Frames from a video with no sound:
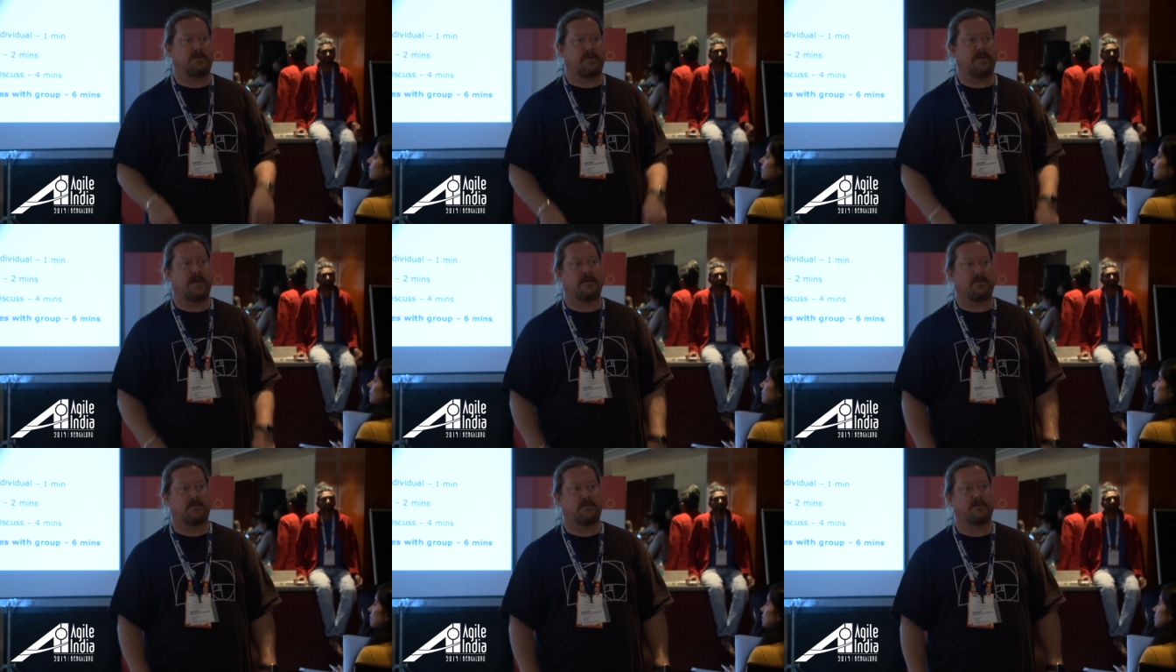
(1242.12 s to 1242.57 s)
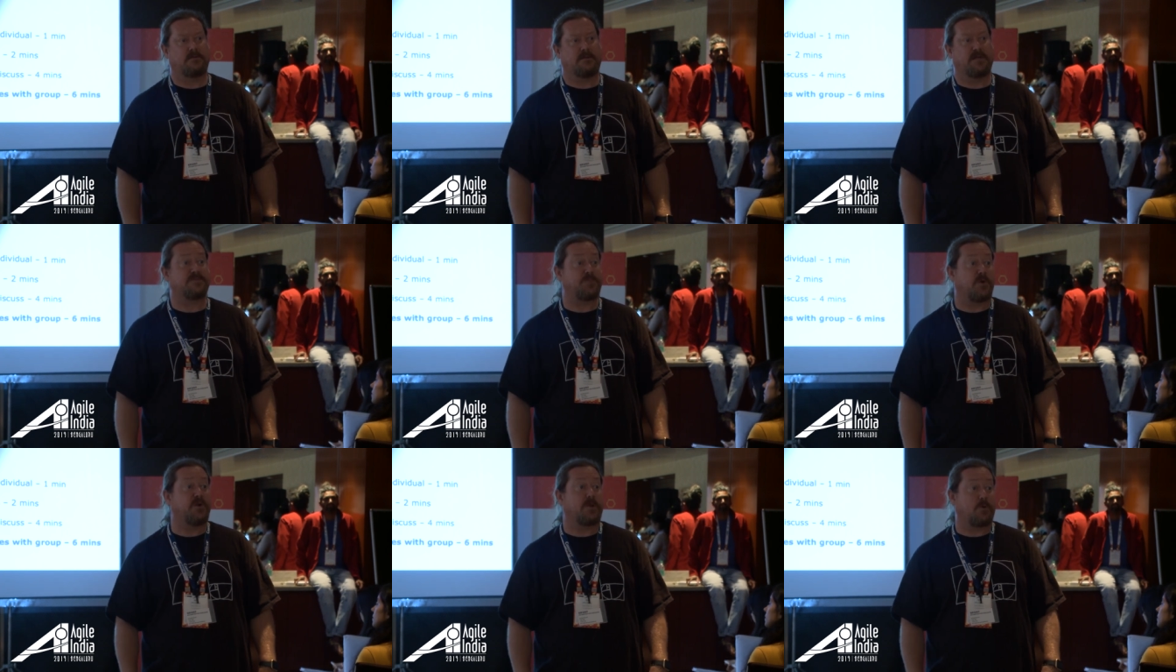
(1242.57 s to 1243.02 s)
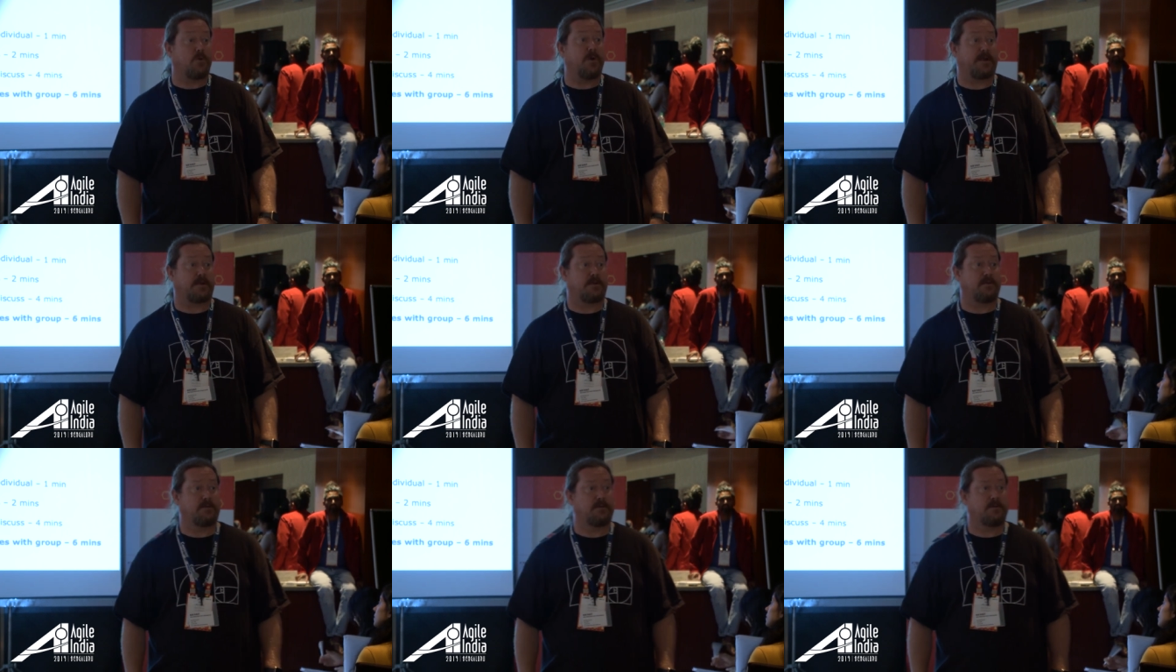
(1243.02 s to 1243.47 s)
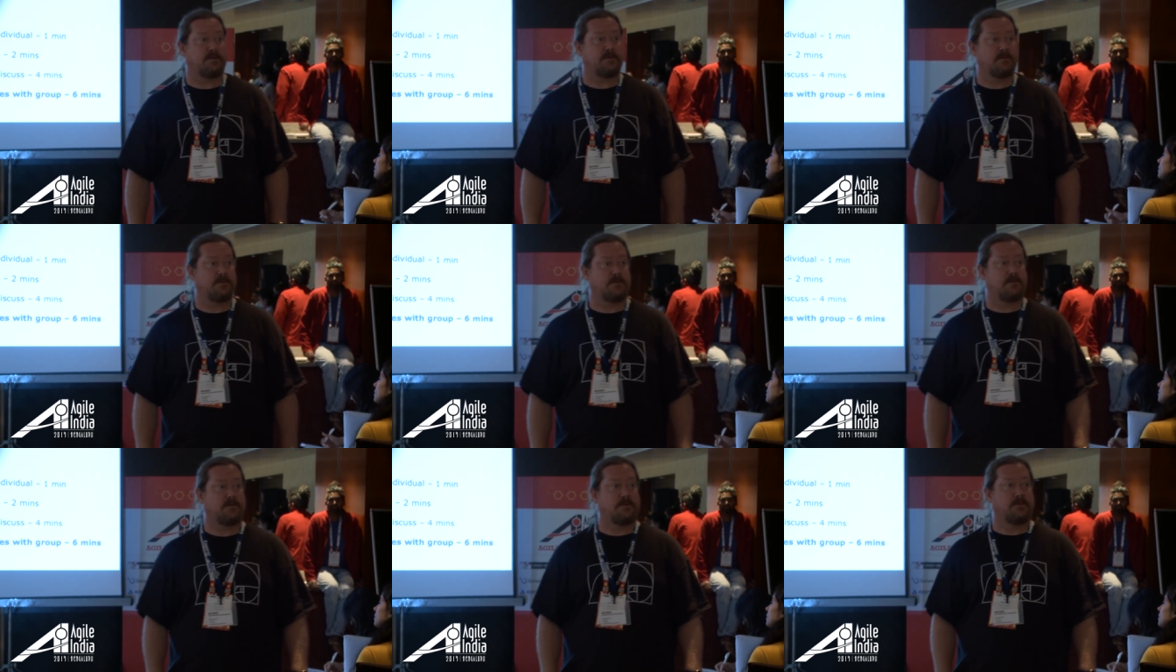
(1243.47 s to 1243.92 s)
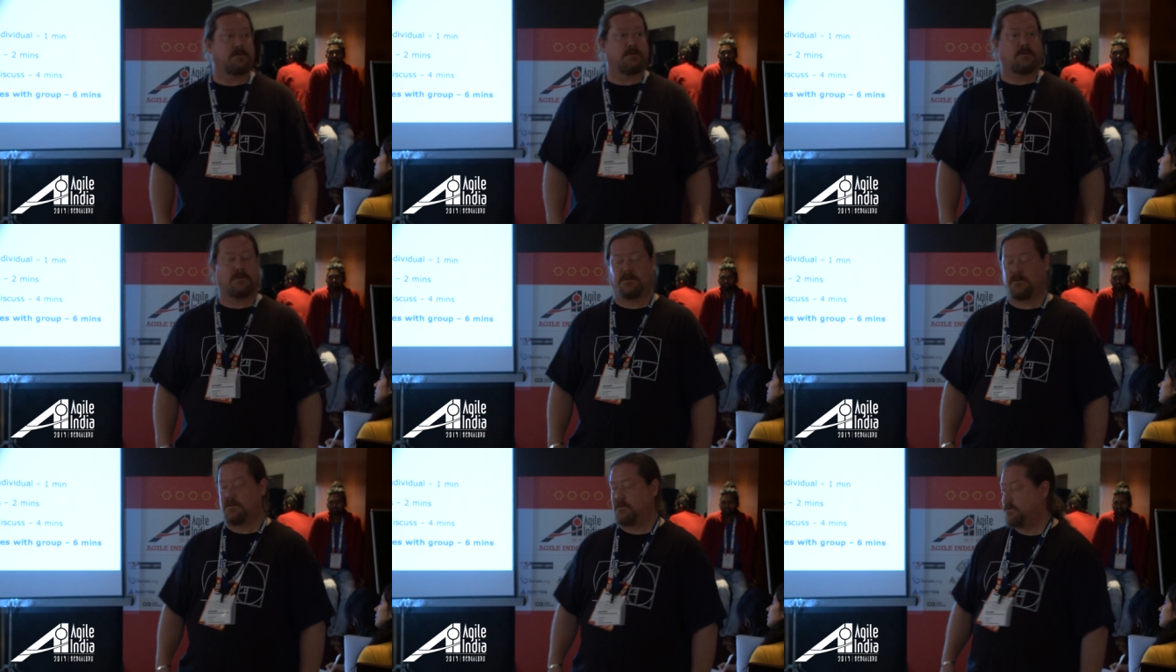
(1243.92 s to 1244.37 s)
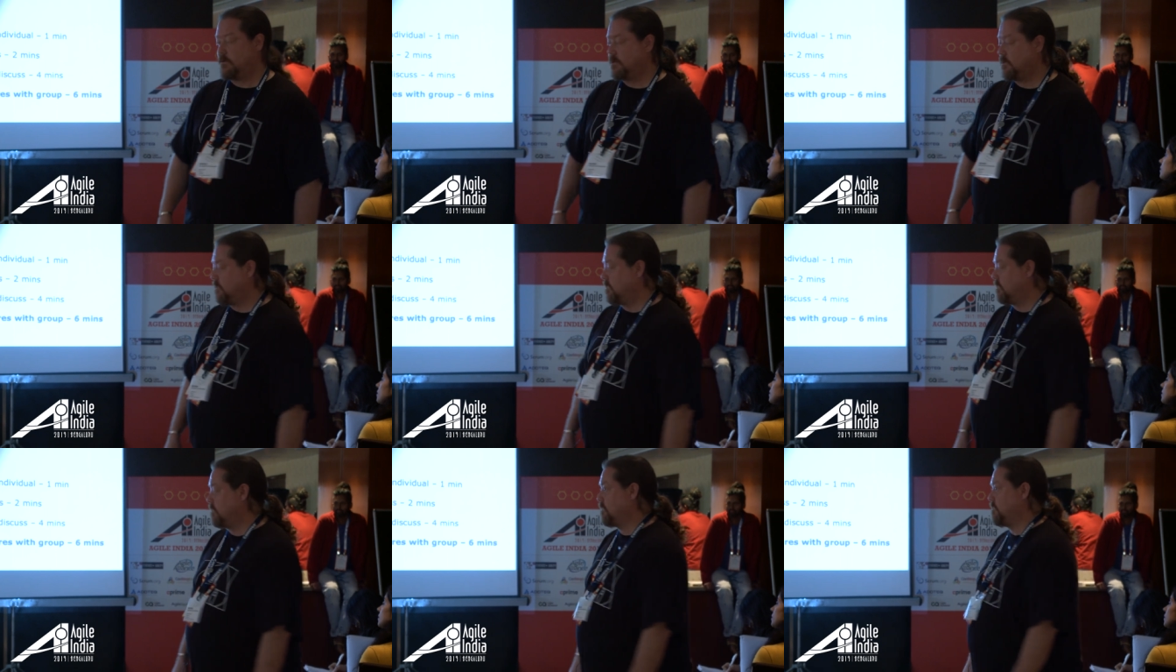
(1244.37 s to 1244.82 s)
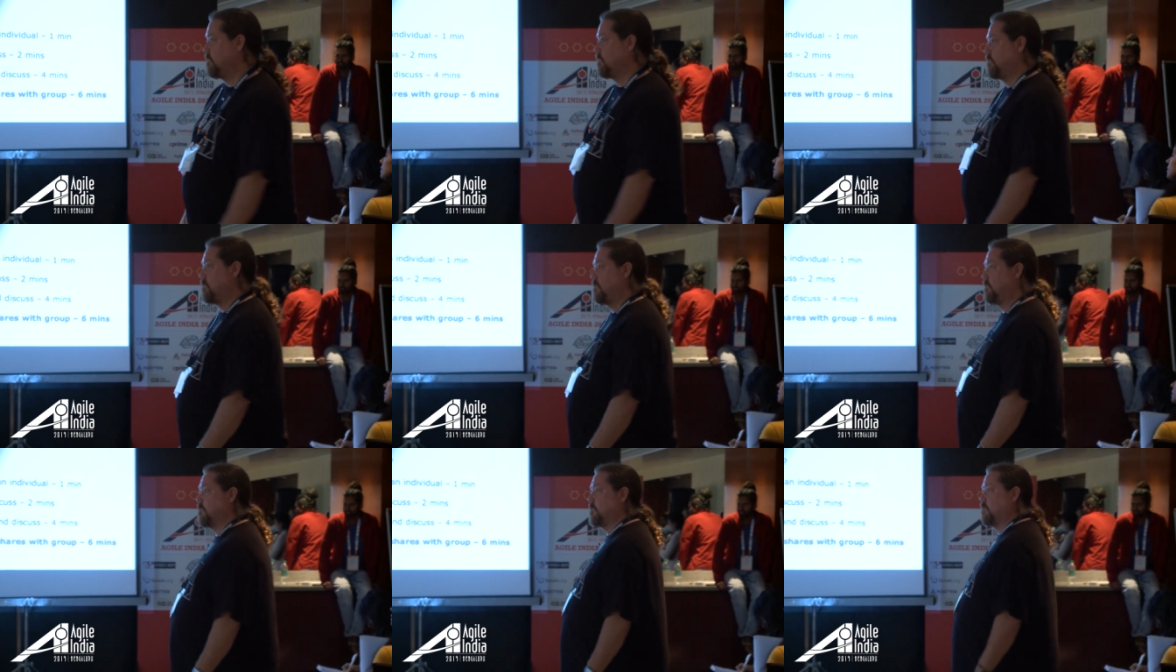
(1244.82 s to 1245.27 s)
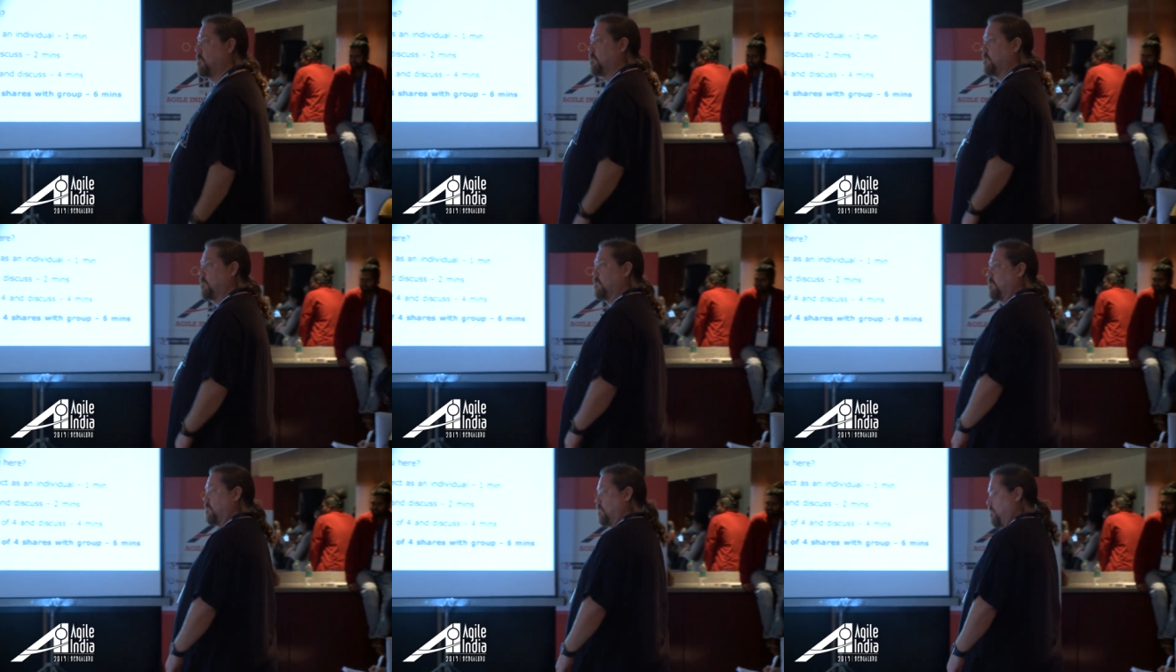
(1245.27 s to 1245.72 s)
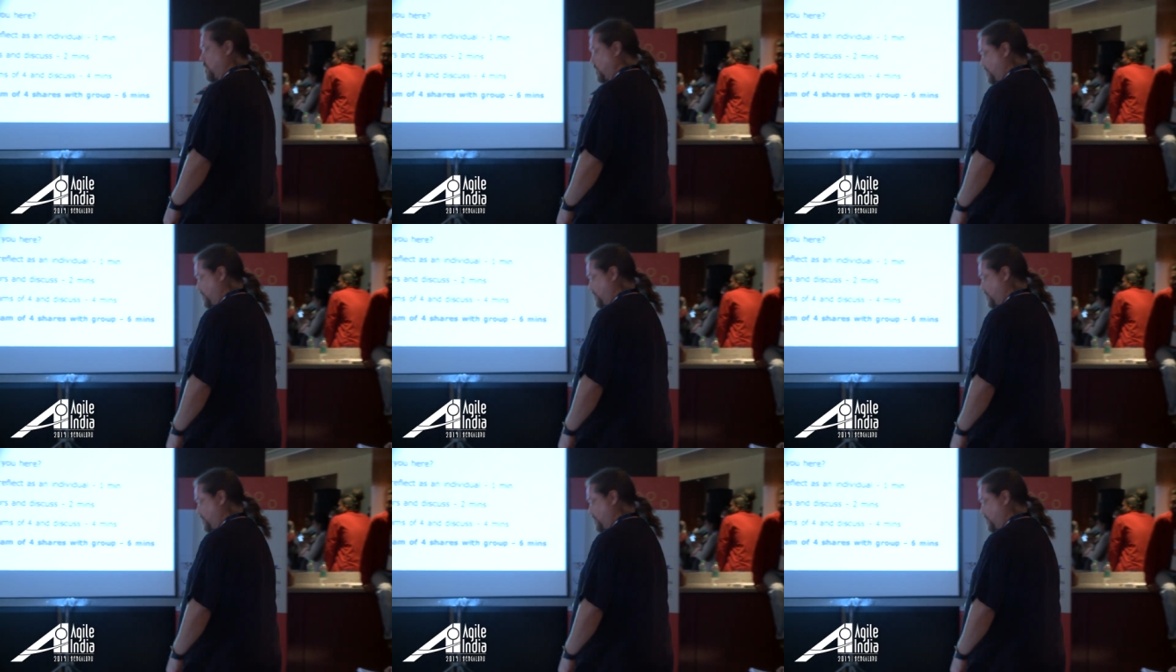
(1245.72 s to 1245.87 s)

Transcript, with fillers: Yeah, it's pretty quick. Alex, one last question.